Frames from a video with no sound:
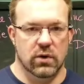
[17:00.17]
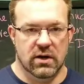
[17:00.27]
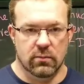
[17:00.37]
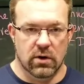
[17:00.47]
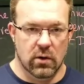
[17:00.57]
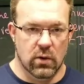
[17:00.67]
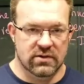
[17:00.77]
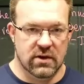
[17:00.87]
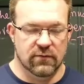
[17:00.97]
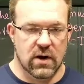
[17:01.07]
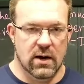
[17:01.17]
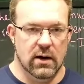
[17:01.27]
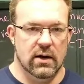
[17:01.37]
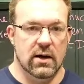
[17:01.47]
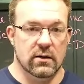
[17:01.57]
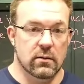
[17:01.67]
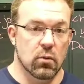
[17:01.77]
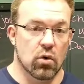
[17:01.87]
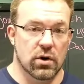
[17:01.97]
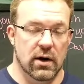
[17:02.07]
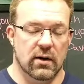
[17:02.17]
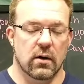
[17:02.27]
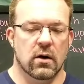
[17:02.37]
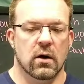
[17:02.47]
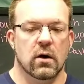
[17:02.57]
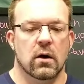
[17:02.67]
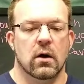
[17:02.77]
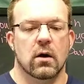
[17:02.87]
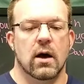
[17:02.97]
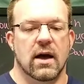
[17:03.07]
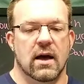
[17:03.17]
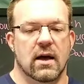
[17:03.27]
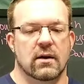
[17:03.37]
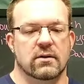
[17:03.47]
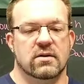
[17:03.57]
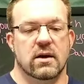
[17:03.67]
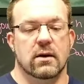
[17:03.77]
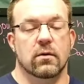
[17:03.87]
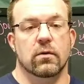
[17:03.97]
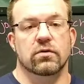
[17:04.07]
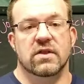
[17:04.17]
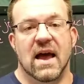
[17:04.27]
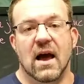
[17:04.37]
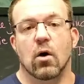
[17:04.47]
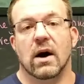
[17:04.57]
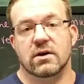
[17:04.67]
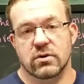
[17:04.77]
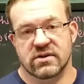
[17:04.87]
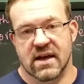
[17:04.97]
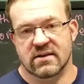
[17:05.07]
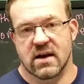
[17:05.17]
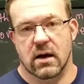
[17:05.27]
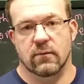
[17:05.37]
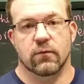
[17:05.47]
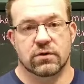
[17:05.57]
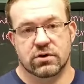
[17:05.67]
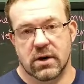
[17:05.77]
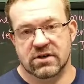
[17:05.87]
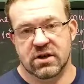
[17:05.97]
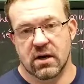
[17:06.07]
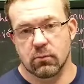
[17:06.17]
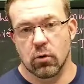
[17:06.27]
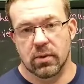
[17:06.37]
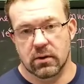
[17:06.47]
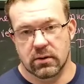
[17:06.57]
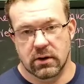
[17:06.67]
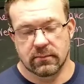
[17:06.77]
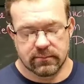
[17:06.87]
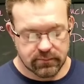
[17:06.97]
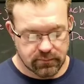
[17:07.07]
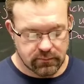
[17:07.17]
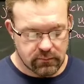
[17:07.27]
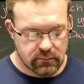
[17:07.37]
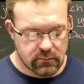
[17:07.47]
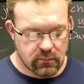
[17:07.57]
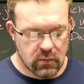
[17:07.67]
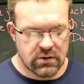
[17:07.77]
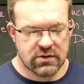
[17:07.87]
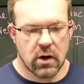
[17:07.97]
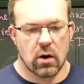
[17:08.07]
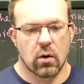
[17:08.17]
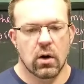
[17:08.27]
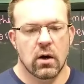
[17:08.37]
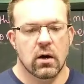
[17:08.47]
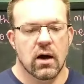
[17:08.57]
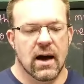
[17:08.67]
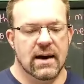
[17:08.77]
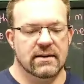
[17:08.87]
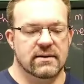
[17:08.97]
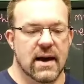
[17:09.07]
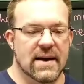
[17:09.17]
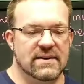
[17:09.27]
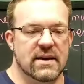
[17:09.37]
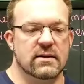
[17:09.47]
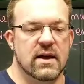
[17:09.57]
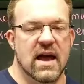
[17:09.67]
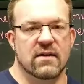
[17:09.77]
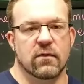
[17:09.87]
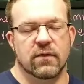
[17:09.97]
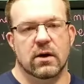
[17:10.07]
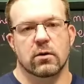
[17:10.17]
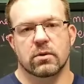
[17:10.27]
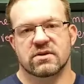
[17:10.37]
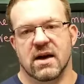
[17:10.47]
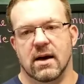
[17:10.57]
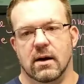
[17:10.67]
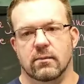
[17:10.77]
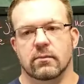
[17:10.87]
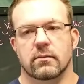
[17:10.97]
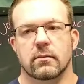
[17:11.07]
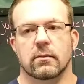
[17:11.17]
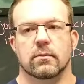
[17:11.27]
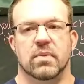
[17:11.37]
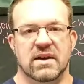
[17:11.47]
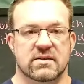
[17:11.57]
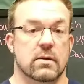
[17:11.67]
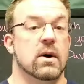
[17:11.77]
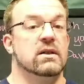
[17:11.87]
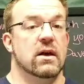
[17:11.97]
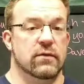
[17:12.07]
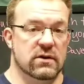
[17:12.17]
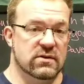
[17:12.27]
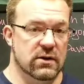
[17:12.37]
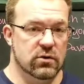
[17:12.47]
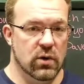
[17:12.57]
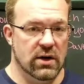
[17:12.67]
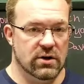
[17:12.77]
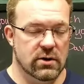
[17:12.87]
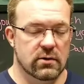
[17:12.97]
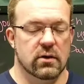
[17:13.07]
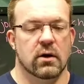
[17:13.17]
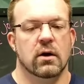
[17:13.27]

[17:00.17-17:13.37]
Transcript: a week, Monday, Wednesday, Friday, in the morning, and now I use that time for stretching and mobility. So I didn't have available time based on my living situation